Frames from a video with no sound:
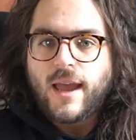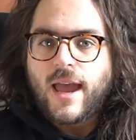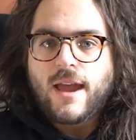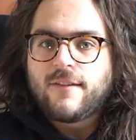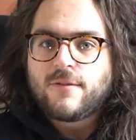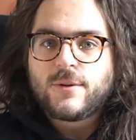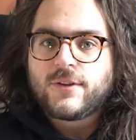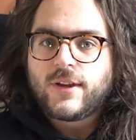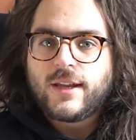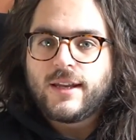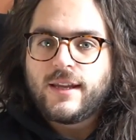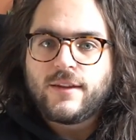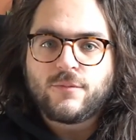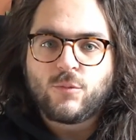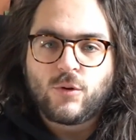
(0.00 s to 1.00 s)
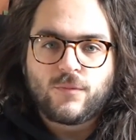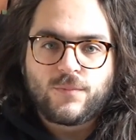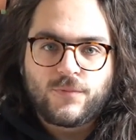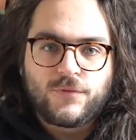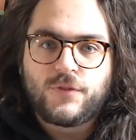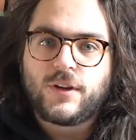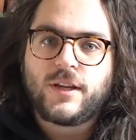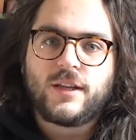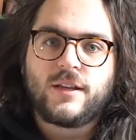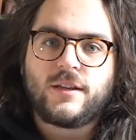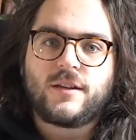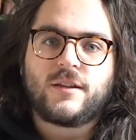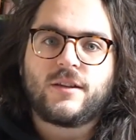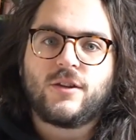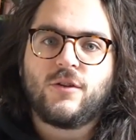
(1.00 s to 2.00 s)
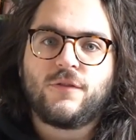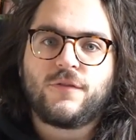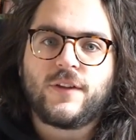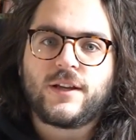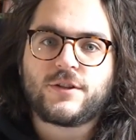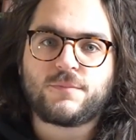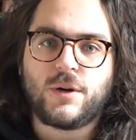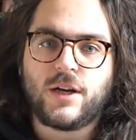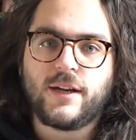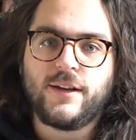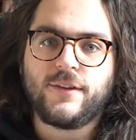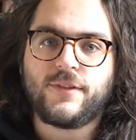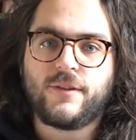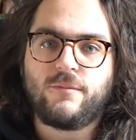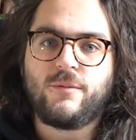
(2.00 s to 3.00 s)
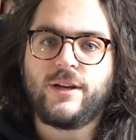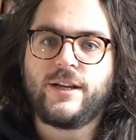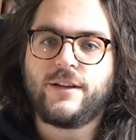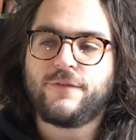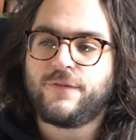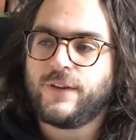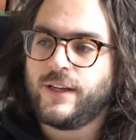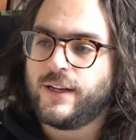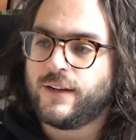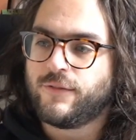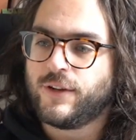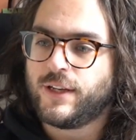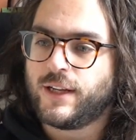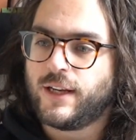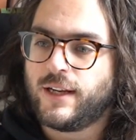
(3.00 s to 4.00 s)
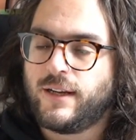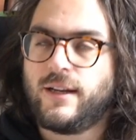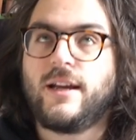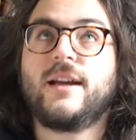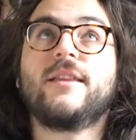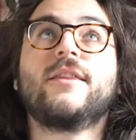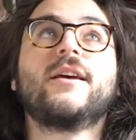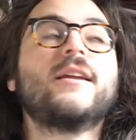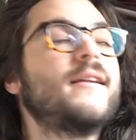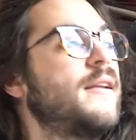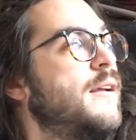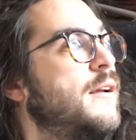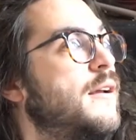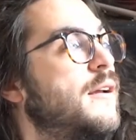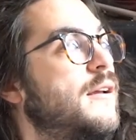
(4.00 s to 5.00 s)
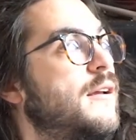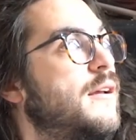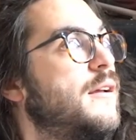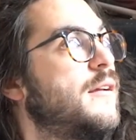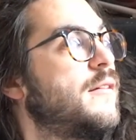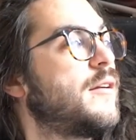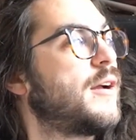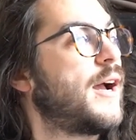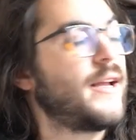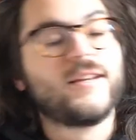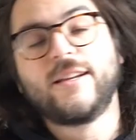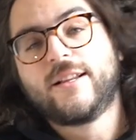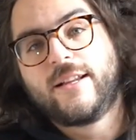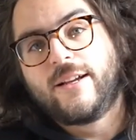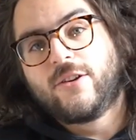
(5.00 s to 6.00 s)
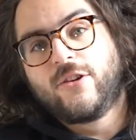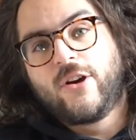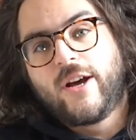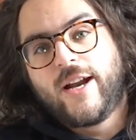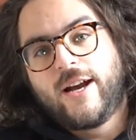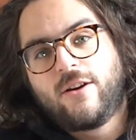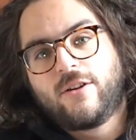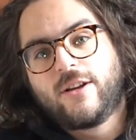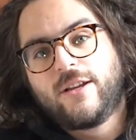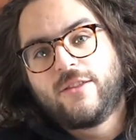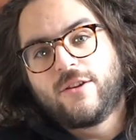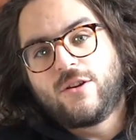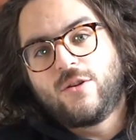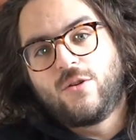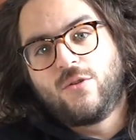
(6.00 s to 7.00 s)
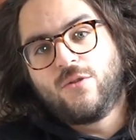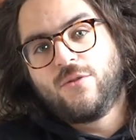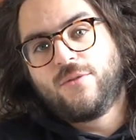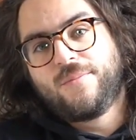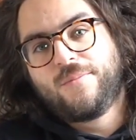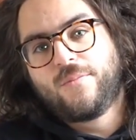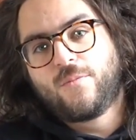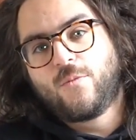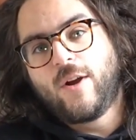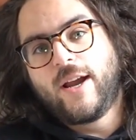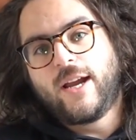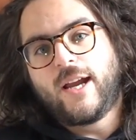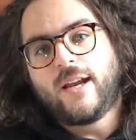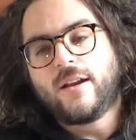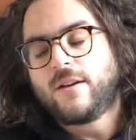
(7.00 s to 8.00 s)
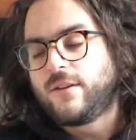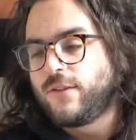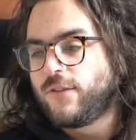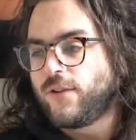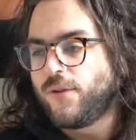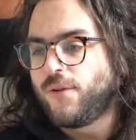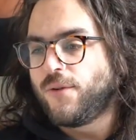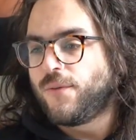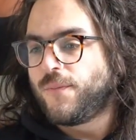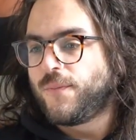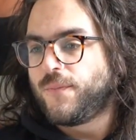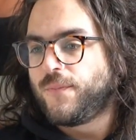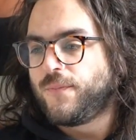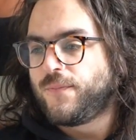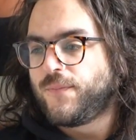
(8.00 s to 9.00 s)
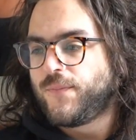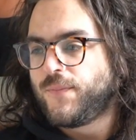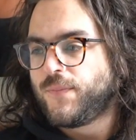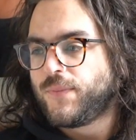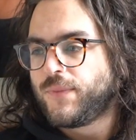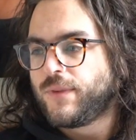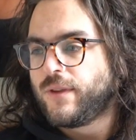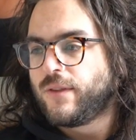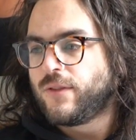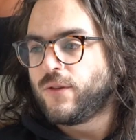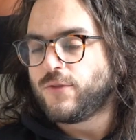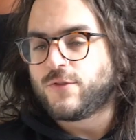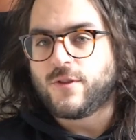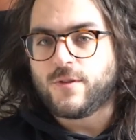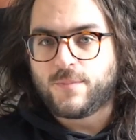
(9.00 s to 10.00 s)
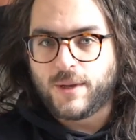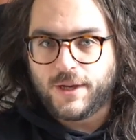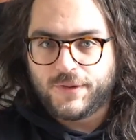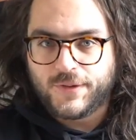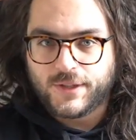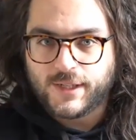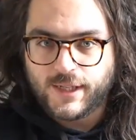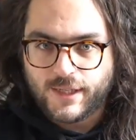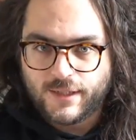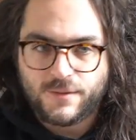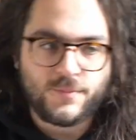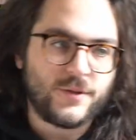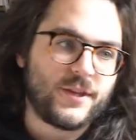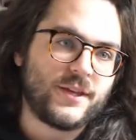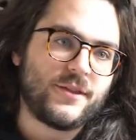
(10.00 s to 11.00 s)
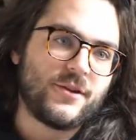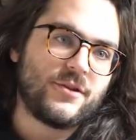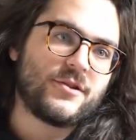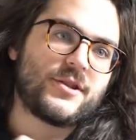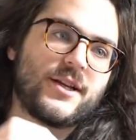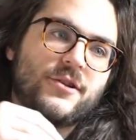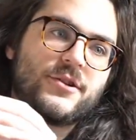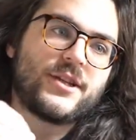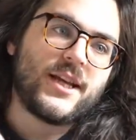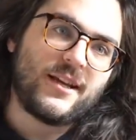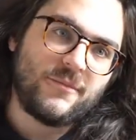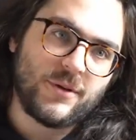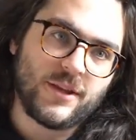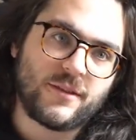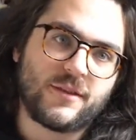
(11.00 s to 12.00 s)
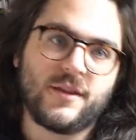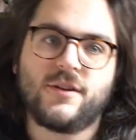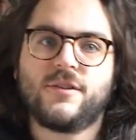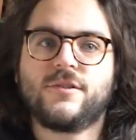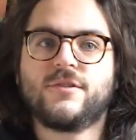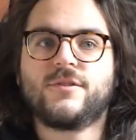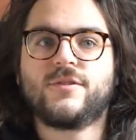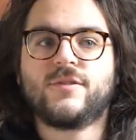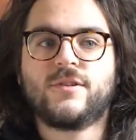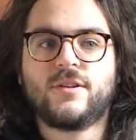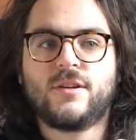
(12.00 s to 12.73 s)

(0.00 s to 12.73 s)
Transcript: Everybody's got needs. We're fucking little flesh bodies that we need to feed every day, and that ideally are not out in the cold rain. So those are the basic needs, but then there's entertainment, there's